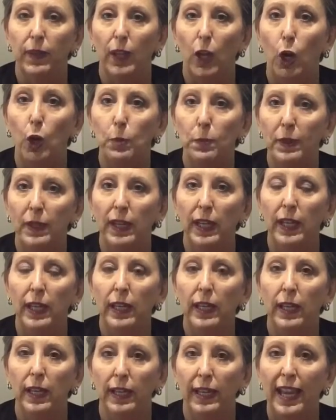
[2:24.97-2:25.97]

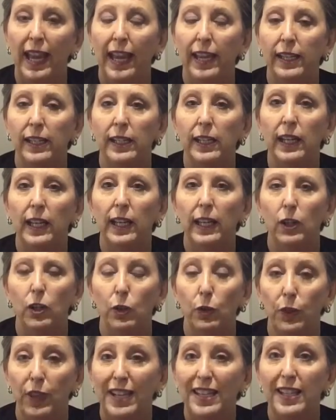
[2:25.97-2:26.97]
openly and candidly and
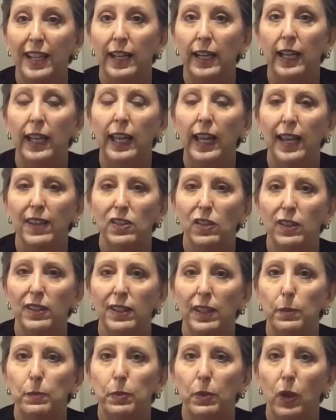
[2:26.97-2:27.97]
authentically, as I
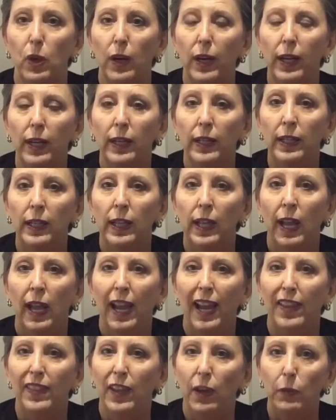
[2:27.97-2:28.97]
said prior,
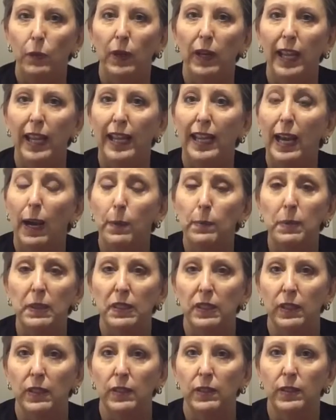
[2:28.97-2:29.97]
and that really
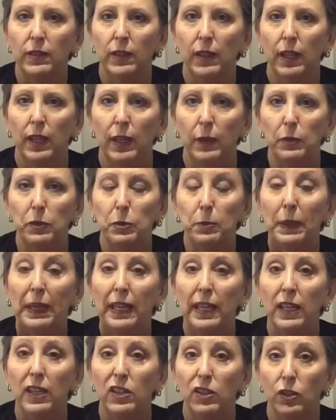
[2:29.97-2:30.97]
encompasses
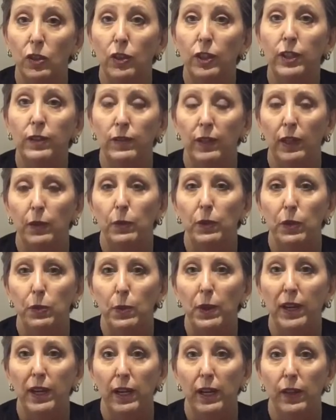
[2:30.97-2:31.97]
speaking assertively with
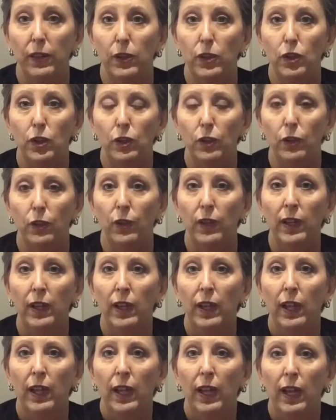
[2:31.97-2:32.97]
one another too,
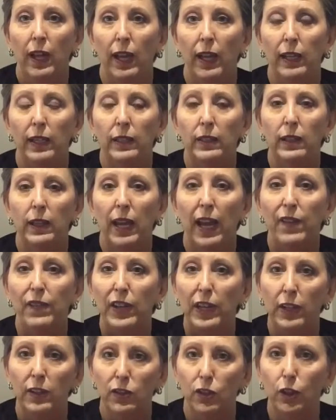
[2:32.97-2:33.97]
and
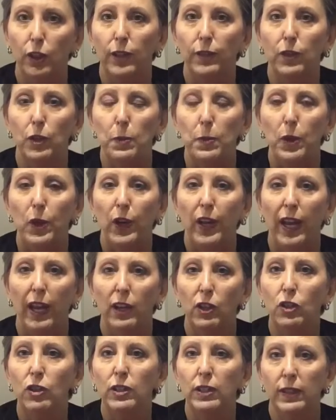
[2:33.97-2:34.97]
having assertive
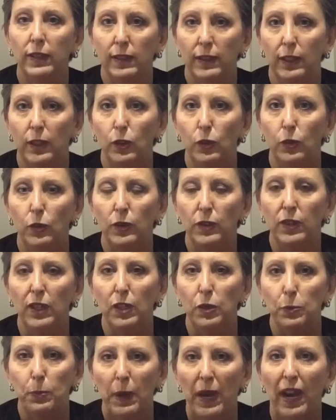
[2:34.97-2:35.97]
communication skills
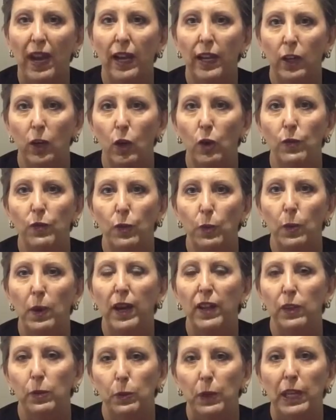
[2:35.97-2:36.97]
as part of the
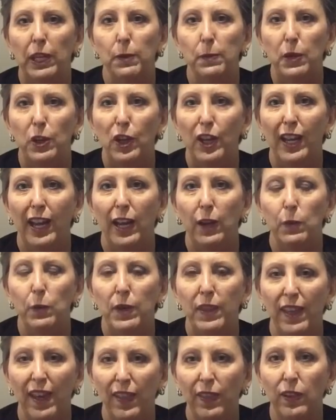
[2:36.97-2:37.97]
way that we communicate
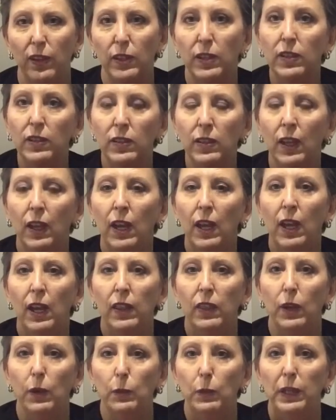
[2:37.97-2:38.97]
with others
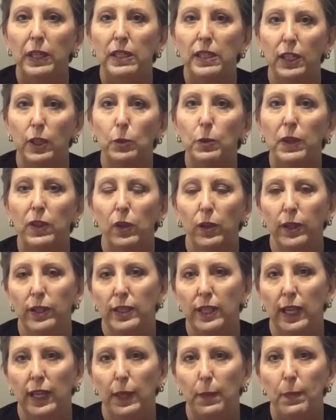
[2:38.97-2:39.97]
that we deal with on a
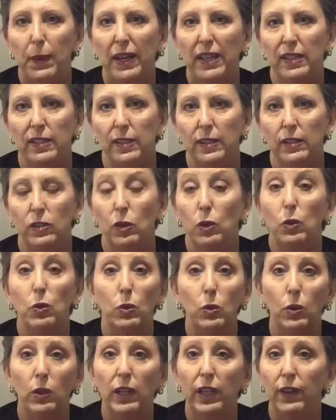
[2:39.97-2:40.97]
daily basis,
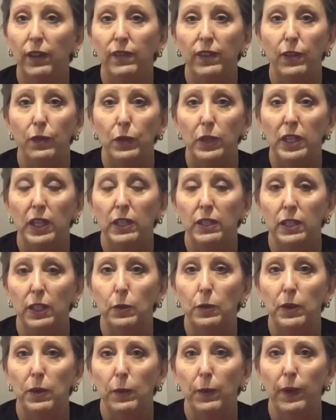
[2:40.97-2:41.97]
or even if we don't
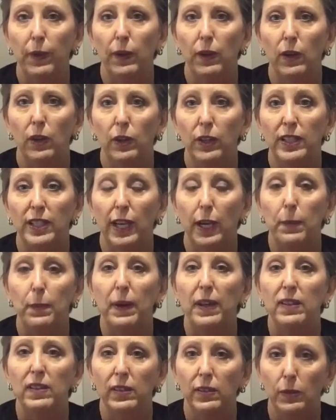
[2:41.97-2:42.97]
deal with on a daily
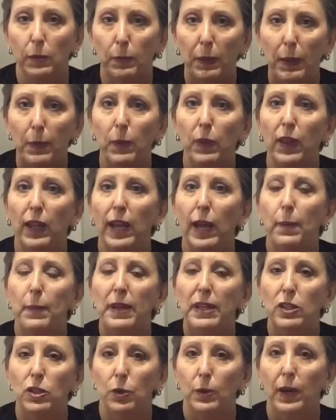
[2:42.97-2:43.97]
basis, the people that come
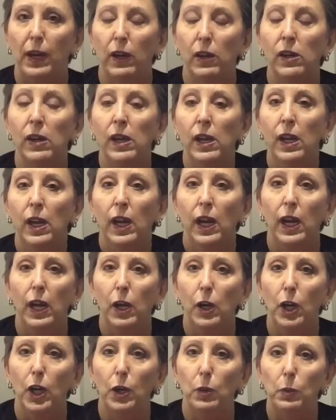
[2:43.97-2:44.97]
into our
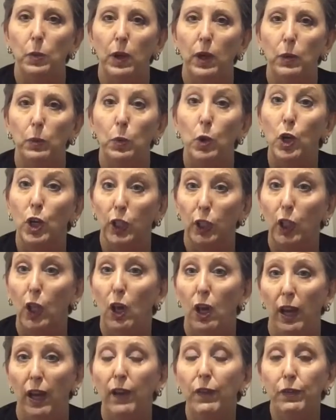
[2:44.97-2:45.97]
work
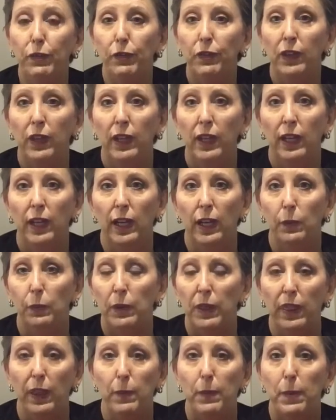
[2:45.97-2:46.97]
life,
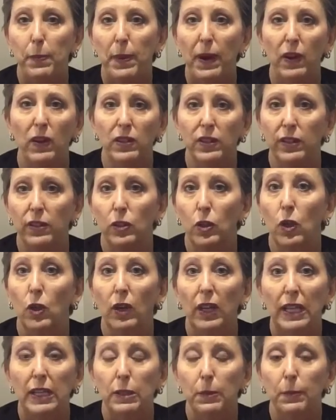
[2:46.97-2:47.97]
whether they be barristers,
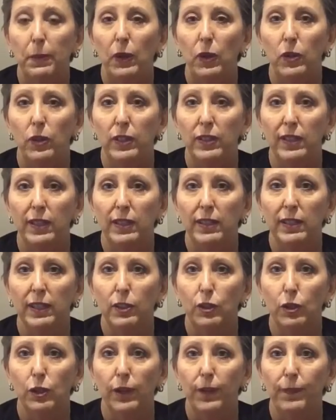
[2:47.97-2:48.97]
colleagues, opponents,
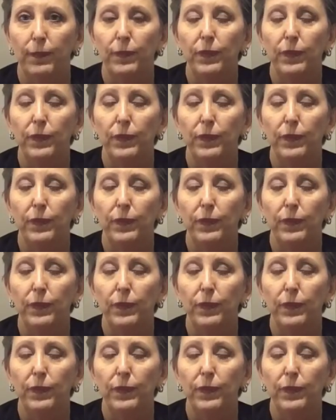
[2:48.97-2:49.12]
etc.